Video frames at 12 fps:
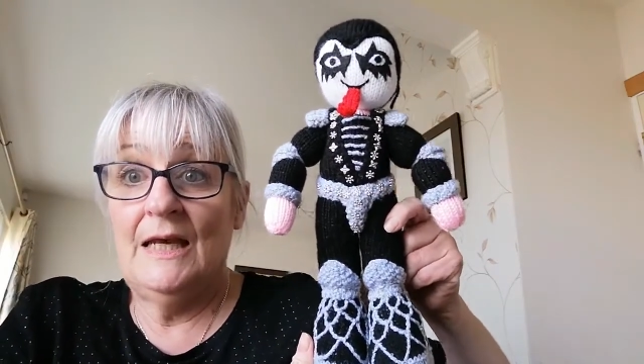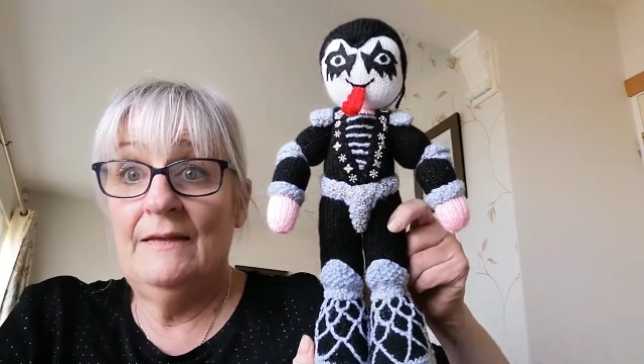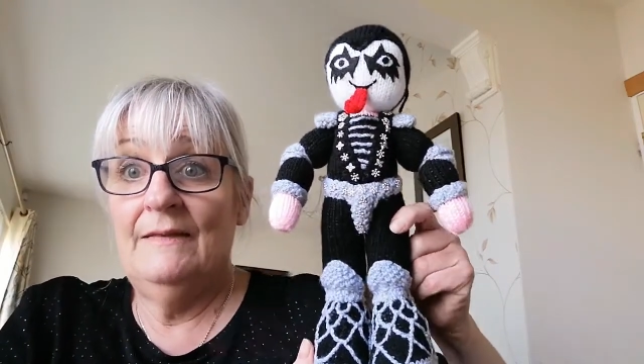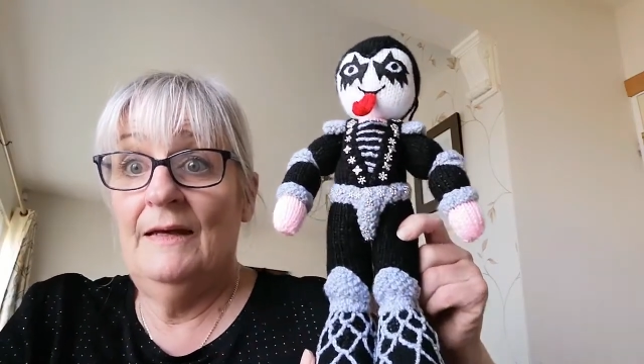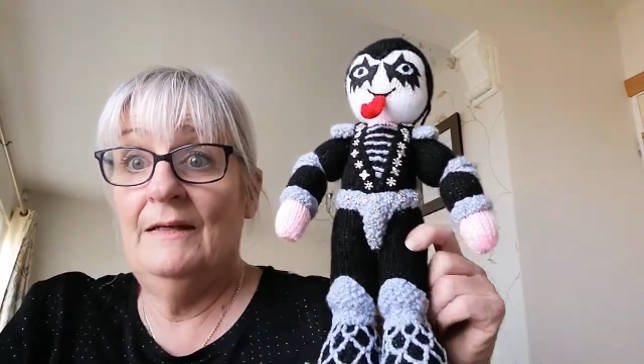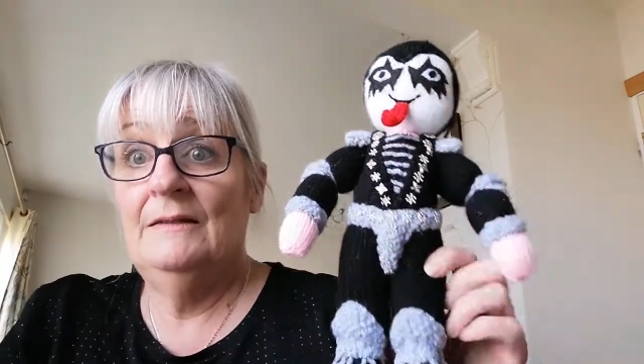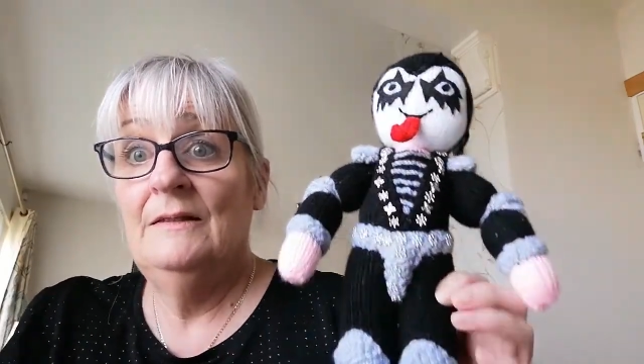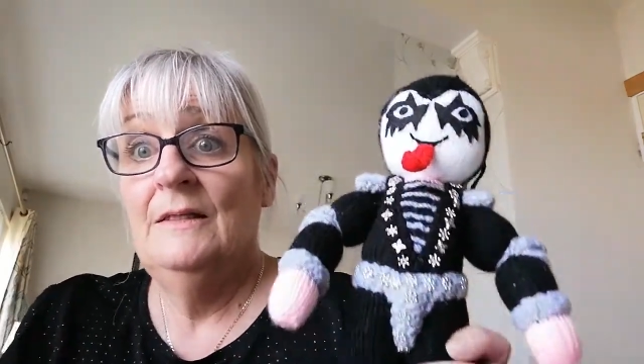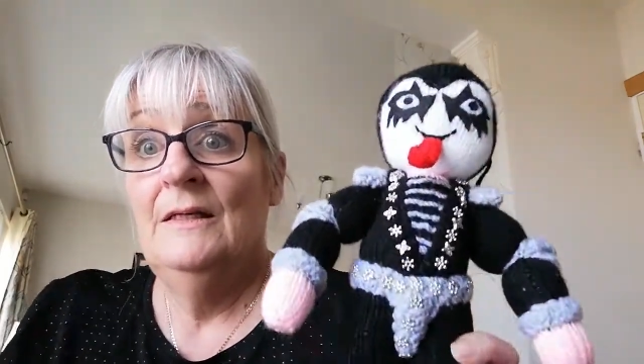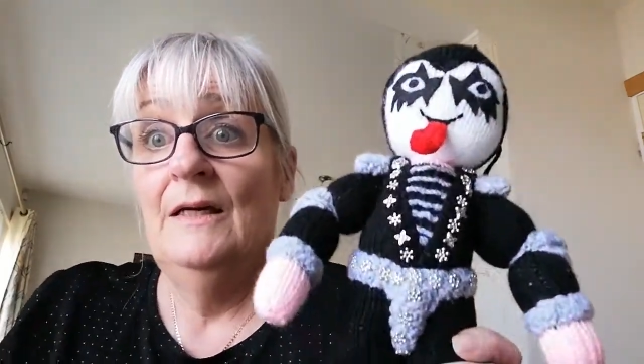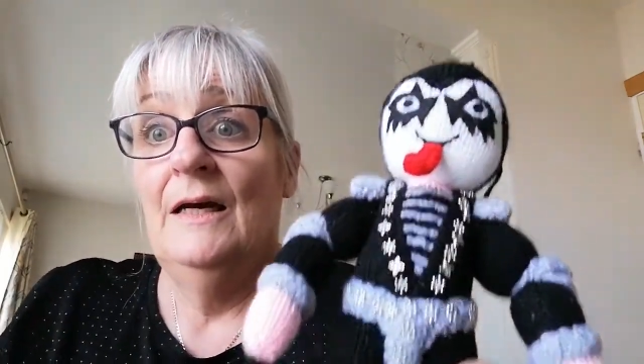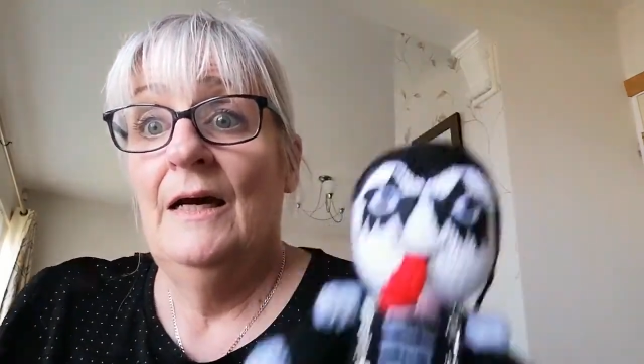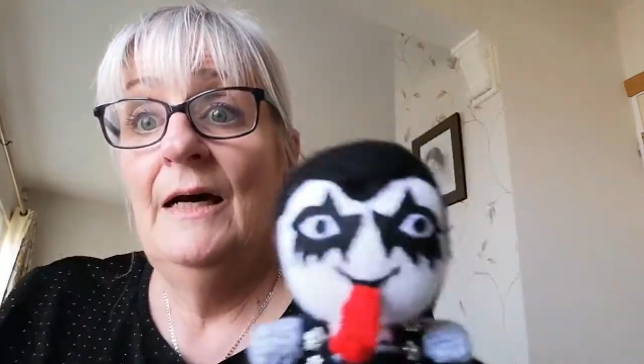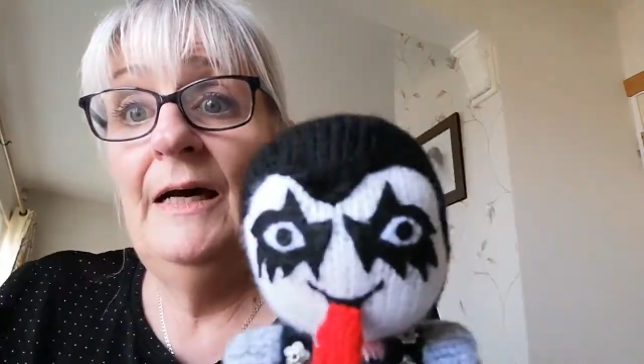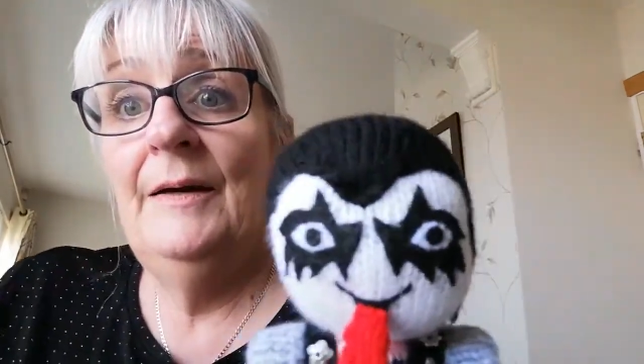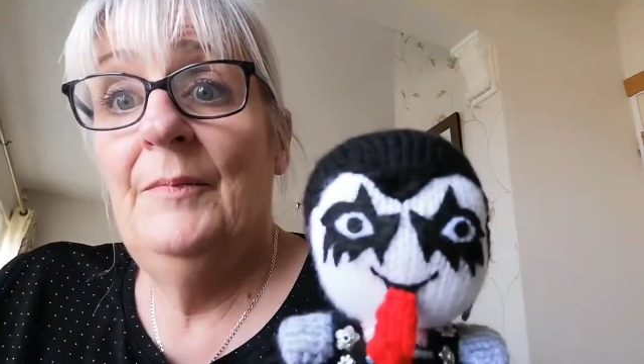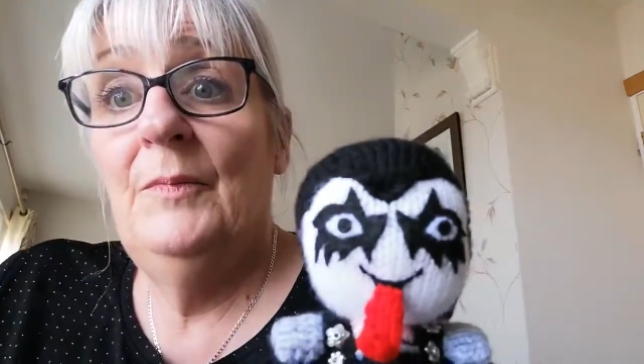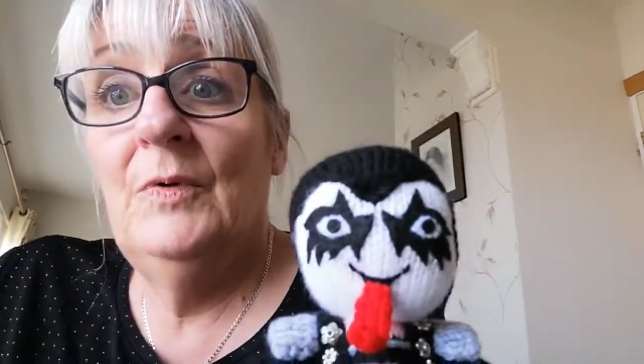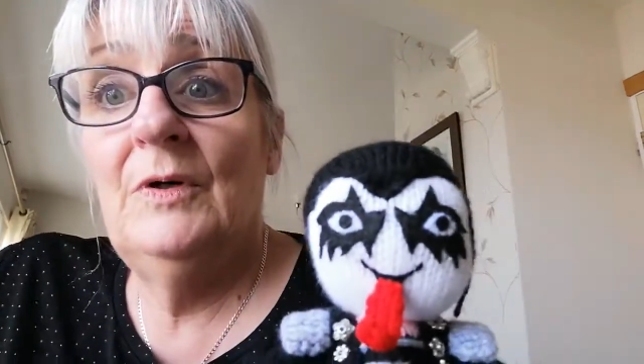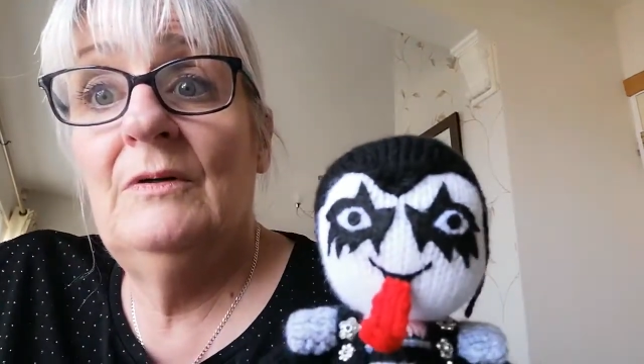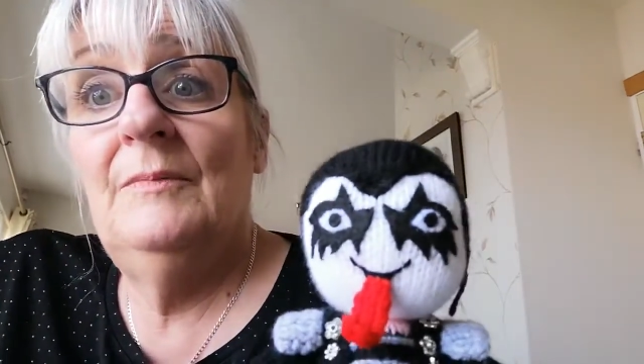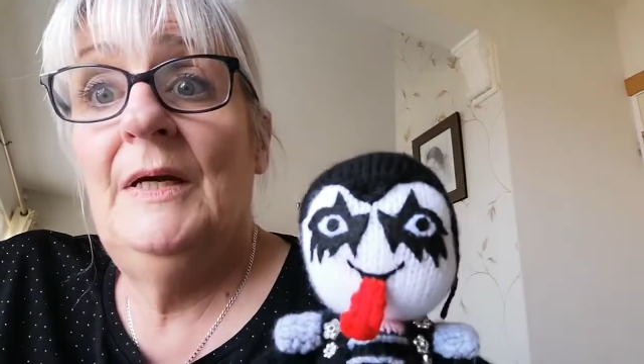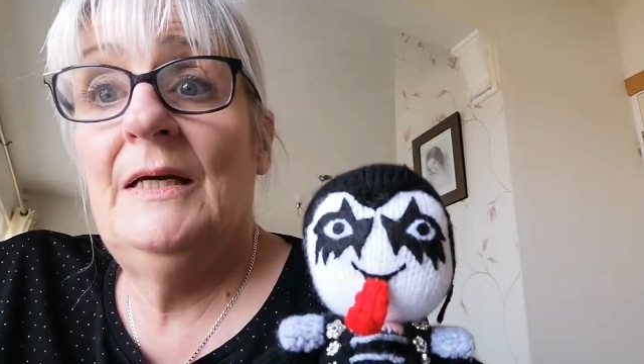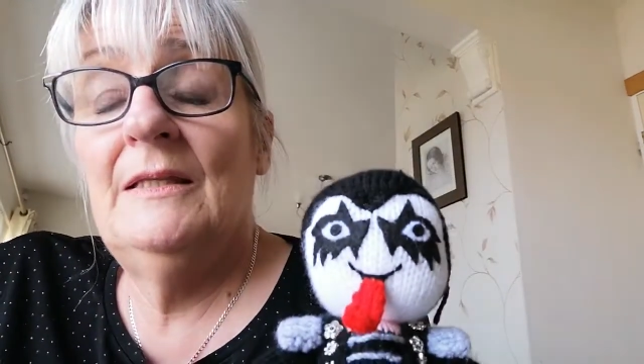And then we're going
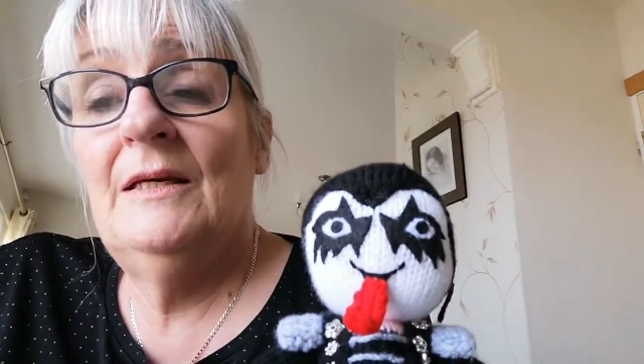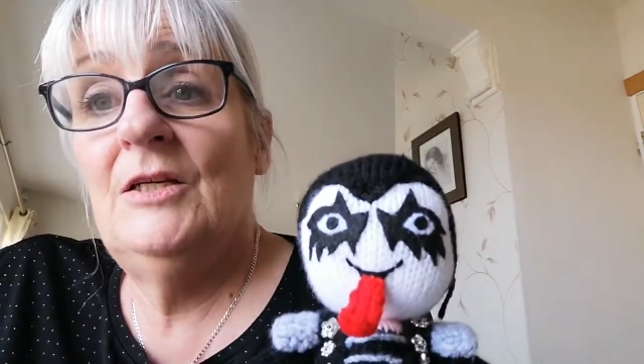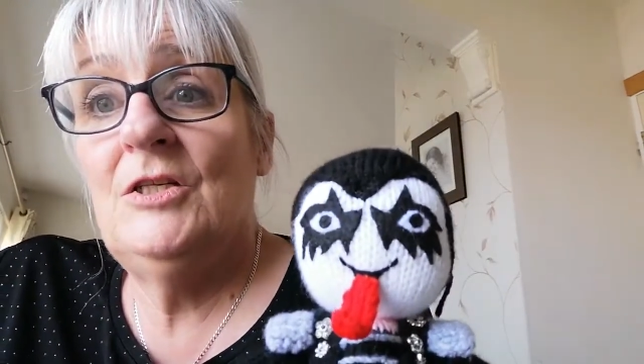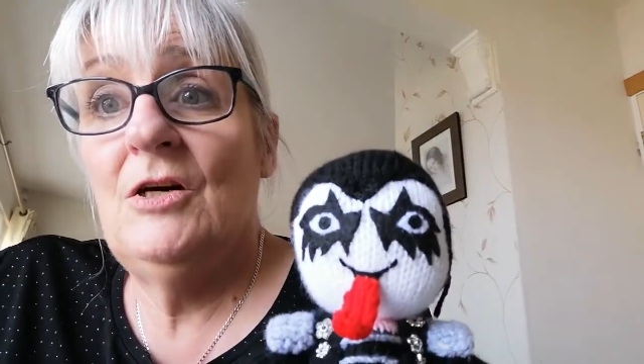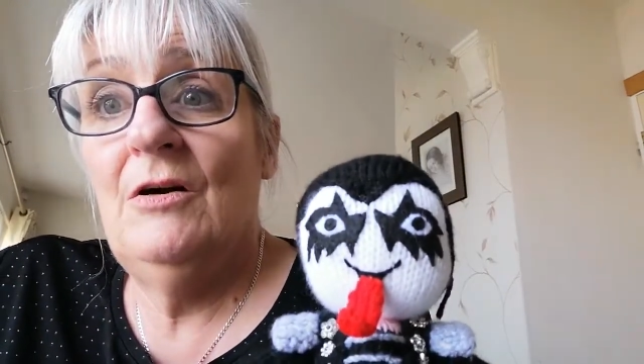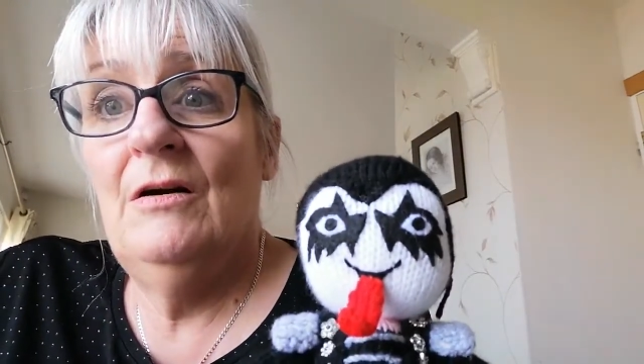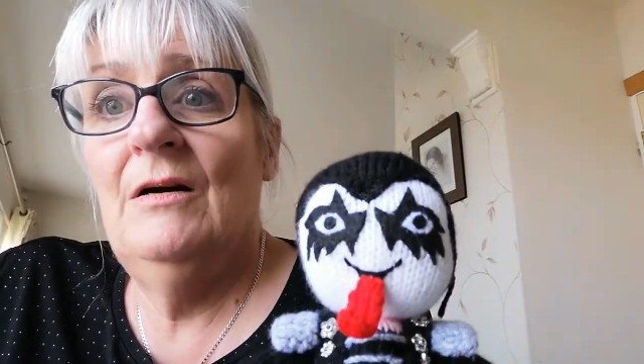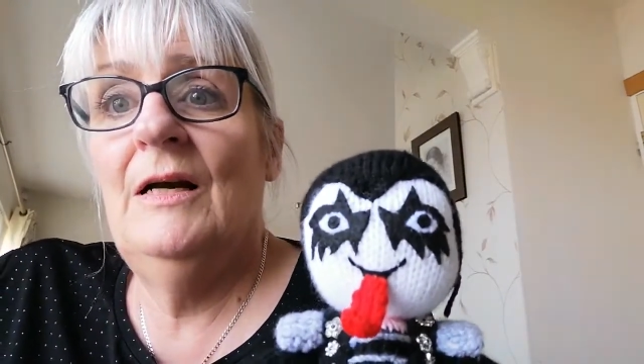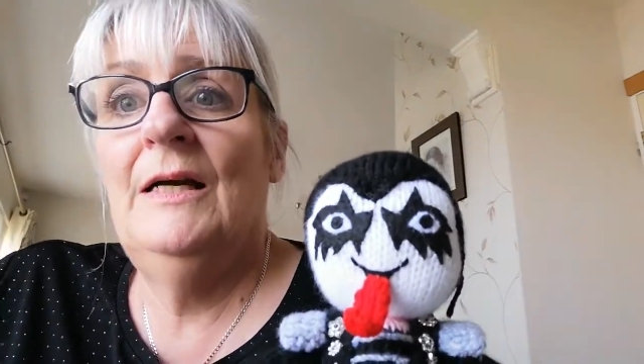to make the guitar,